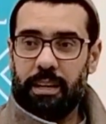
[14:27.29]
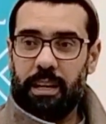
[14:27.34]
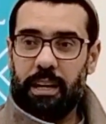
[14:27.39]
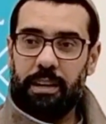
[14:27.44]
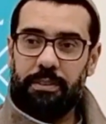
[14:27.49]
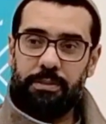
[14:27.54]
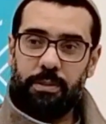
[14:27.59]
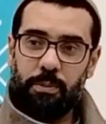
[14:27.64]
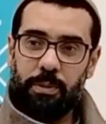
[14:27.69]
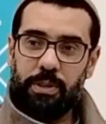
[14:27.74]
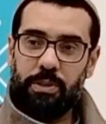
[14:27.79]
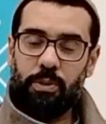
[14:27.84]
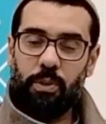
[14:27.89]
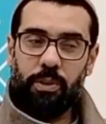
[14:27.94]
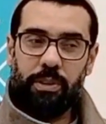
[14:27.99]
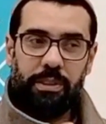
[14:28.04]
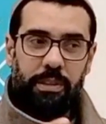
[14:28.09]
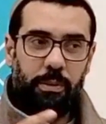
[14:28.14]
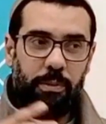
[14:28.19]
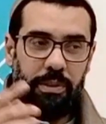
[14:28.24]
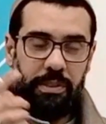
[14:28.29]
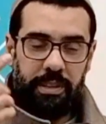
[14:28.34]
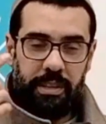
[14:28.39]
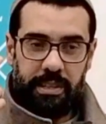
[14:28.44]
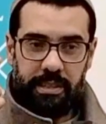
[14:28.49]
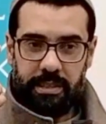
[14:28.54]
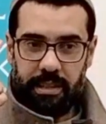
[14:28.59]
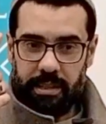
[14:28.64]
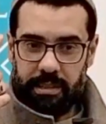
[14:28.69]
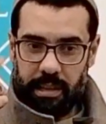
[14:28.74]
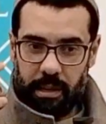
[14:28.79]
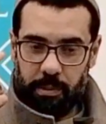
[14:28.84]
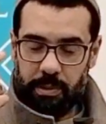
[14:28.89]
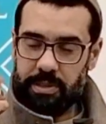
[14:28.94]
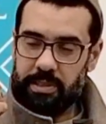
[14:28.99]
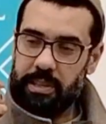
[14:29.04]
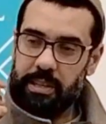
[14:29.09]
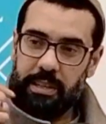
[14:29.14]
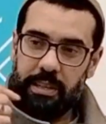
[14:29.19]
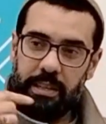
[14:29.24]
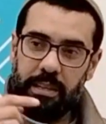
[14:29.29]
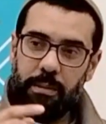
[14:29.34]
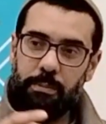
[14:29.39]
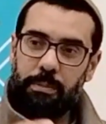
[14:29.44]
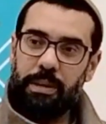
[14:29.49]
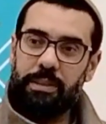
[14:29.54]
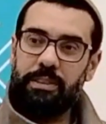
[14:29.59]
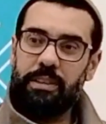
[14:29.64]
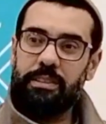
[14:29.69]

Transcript: After we talked, there were things that I was thinking about